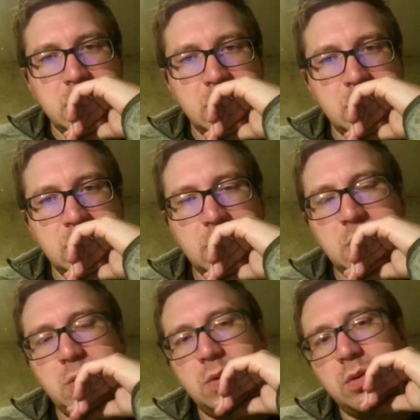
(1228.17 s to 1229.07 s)

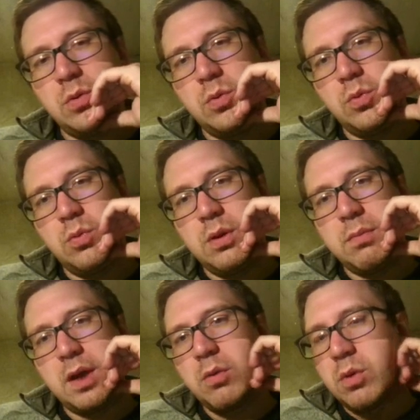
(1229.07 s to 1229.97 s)
So we
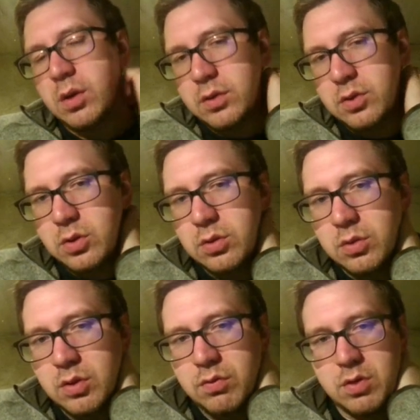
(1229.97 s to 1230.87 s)
might want to
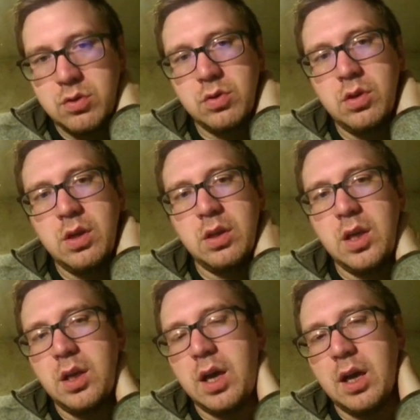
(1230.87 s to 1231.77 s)
eventually
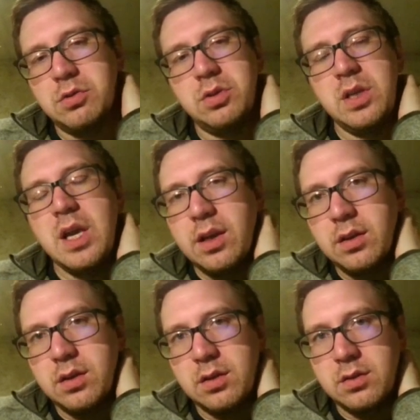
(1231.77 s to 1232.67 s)
actually edit